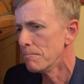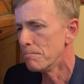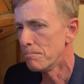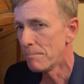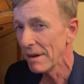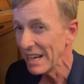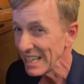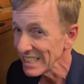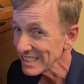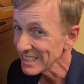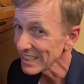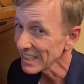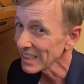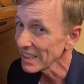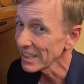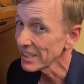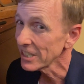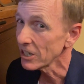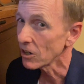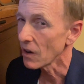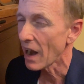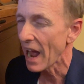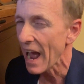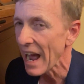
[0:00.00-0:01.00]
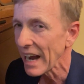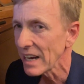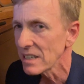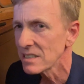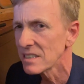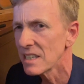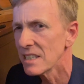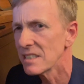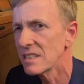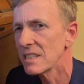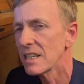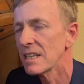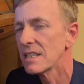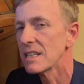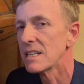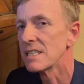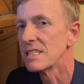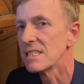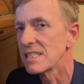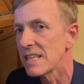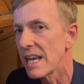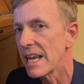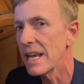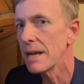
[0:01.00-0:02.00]
Basically, you're accessing the
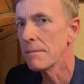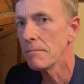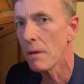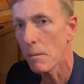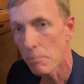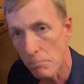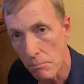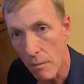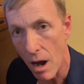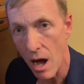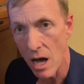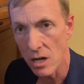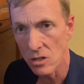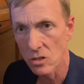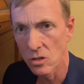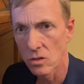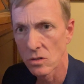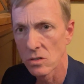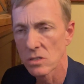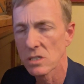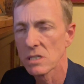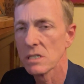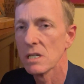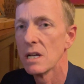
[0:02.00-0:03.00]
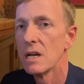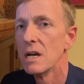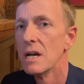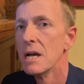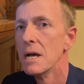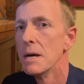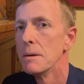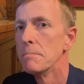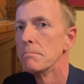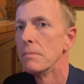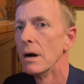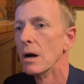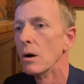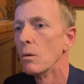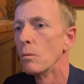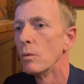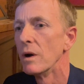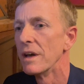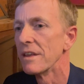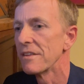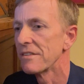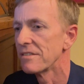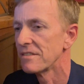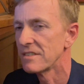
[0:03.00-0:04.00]
same models, but
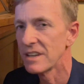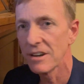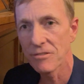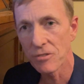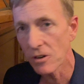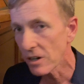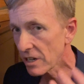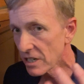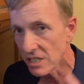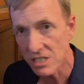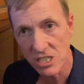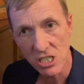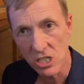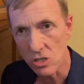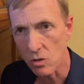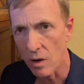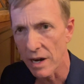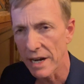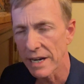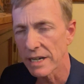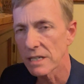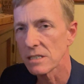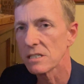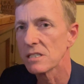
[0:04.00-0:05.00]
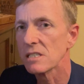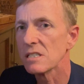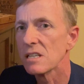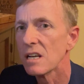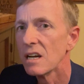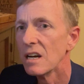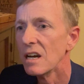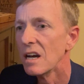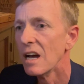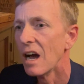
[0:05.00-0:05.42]
with different constraints.